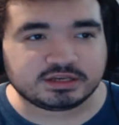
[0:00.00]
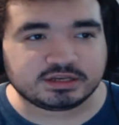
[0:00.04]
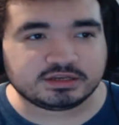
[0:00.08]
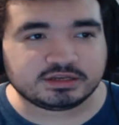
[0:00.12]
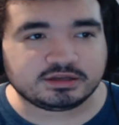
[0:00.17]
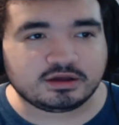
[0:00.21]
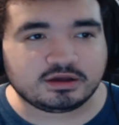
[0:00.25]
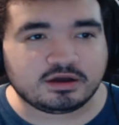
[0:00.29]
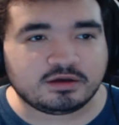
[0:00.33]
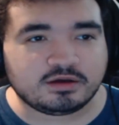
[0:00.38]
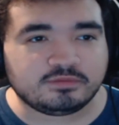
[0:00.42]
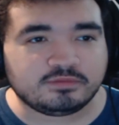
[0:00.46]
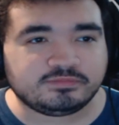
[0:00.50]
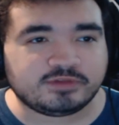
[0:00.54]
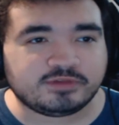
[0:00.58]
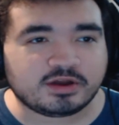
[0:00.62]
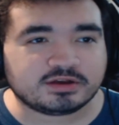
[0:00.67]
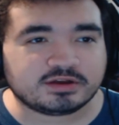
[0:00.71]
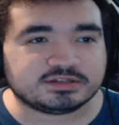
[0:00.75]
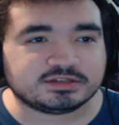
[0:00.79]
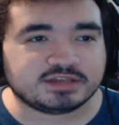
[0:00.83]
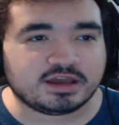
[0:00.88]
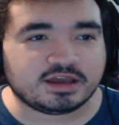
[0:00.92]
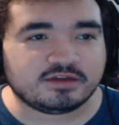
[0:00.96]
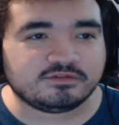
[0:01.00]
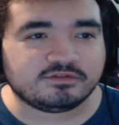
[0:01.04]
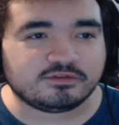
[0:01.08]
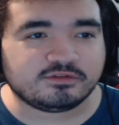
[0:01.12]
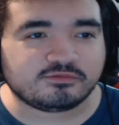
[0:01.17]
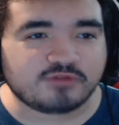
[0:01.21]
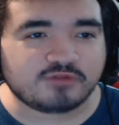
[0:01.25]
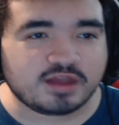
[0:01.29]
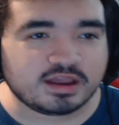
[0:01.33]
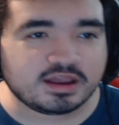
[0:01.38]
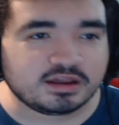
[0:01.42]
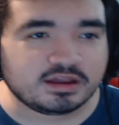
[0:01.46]
Dark Side of the
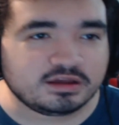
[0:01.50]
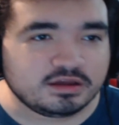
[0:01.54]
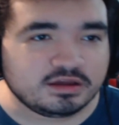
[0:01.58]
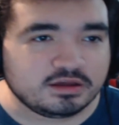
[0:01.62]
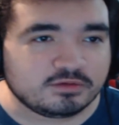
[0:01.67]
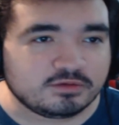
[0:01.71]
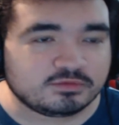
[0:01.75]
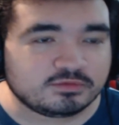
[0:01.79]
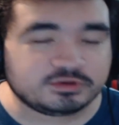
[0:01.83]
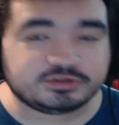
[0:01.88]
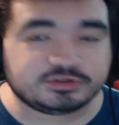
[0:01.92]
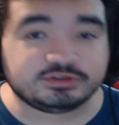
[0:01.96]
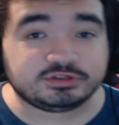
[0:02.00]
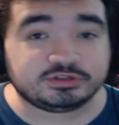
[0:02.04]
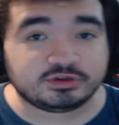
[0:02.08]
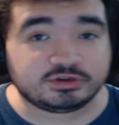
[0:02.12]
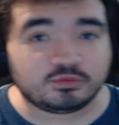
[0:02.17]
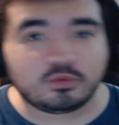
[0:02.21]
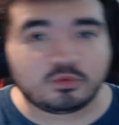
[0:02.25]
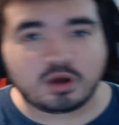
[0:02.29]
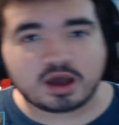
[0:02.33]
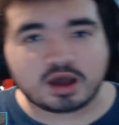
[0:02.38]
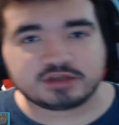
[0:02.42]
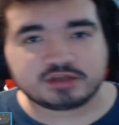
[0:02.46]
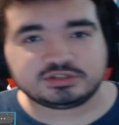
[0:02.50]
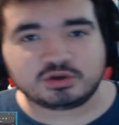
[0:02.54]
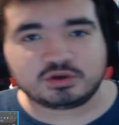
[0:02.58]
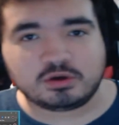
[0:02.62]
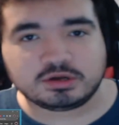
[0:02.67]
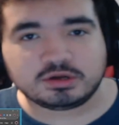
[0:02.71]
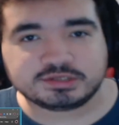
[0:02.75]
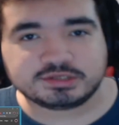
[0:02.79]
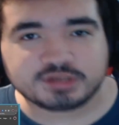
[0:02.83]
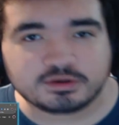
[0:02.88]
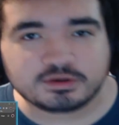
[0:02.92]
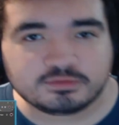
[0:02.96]
Ring, which you should watch
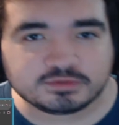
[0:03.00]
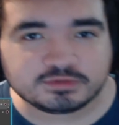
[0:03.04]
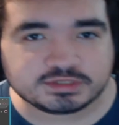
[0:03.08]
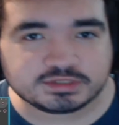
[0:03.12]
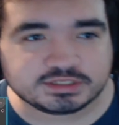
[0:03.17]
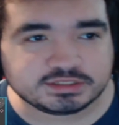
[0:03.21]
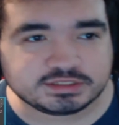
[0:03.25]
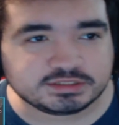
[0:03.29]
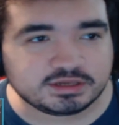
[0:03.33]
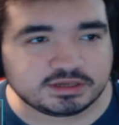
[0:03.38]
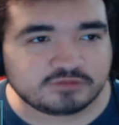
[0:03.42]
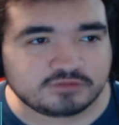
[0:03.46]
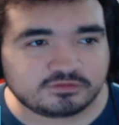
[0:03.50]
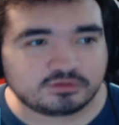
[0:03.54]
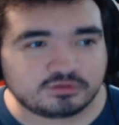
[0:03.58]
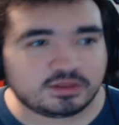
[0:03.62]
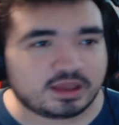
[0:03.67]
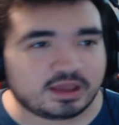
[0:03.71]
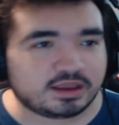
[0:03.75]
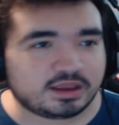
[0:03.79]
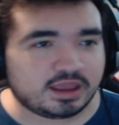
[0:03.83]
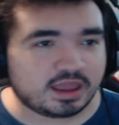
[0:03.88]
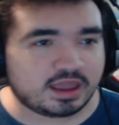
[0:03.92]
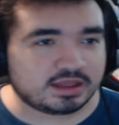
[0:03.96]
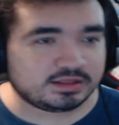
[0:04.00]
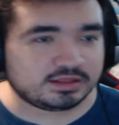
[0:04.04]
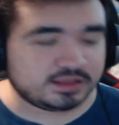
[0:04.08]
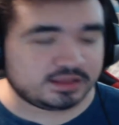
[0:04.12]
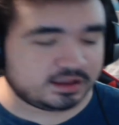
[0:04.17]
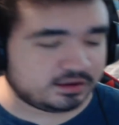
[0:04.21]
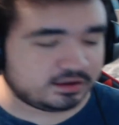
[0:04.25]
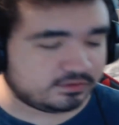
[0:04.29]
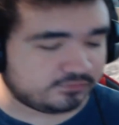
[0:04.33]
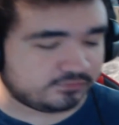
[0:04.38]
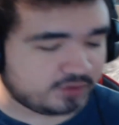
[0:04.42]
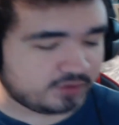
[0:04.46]
also, which is if you like anything of